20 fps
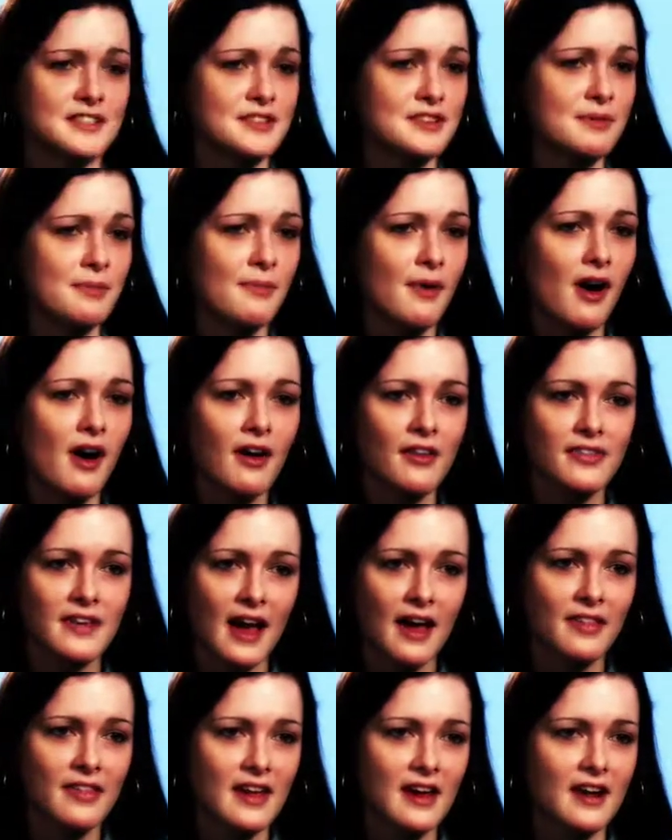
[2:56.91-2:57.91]
there's the mall
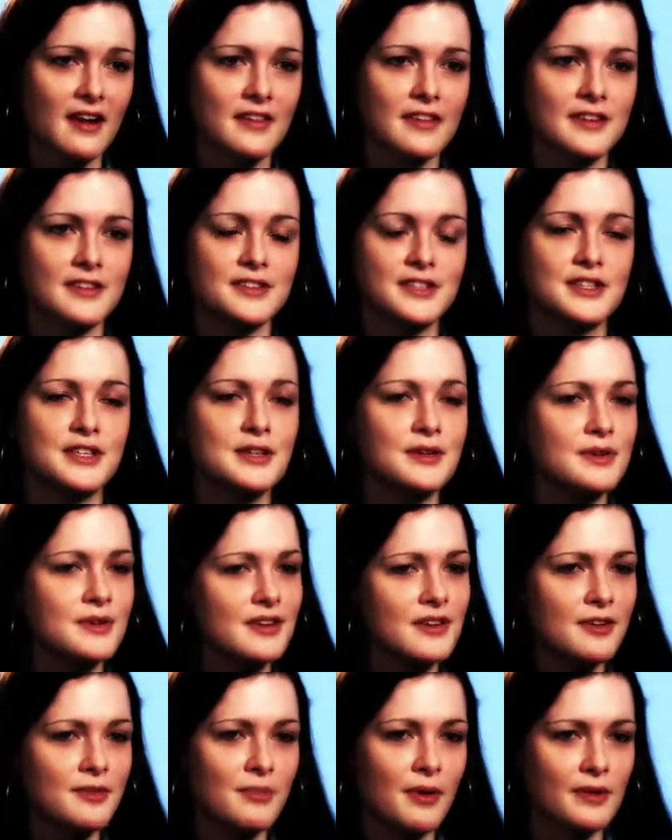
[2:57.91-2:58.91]
down there, there's
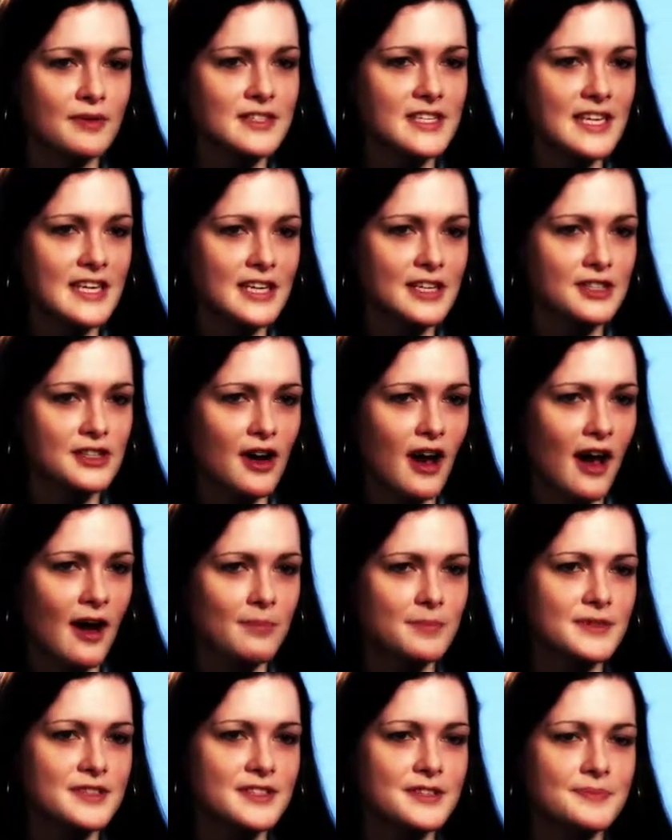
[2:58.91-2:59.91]
cute little boutique
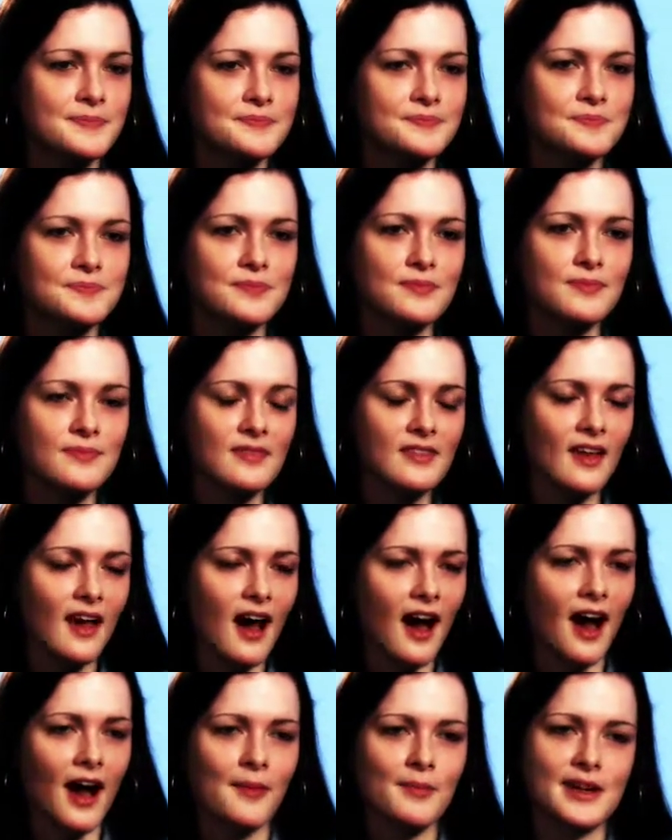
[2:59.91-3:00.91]
shops.
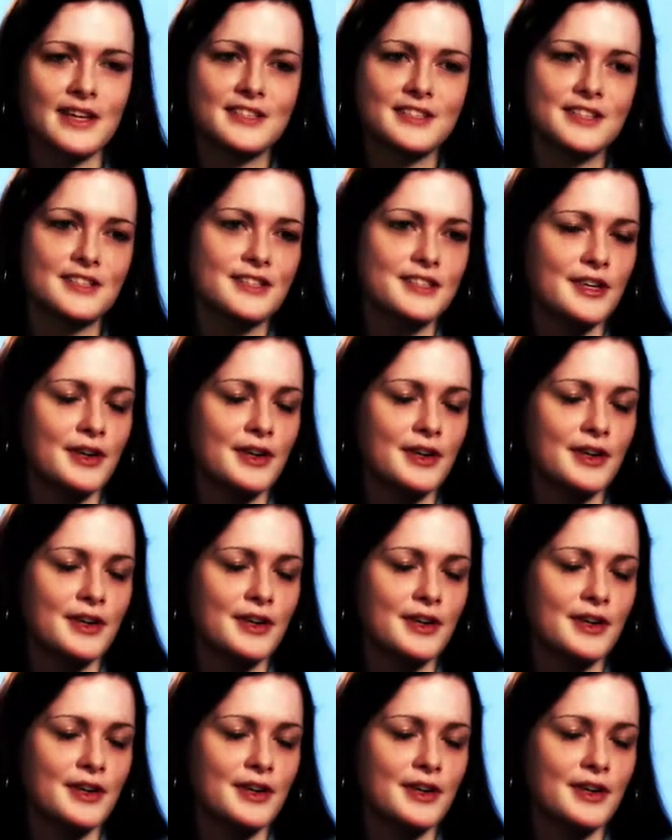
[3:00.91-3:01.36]
Um, it's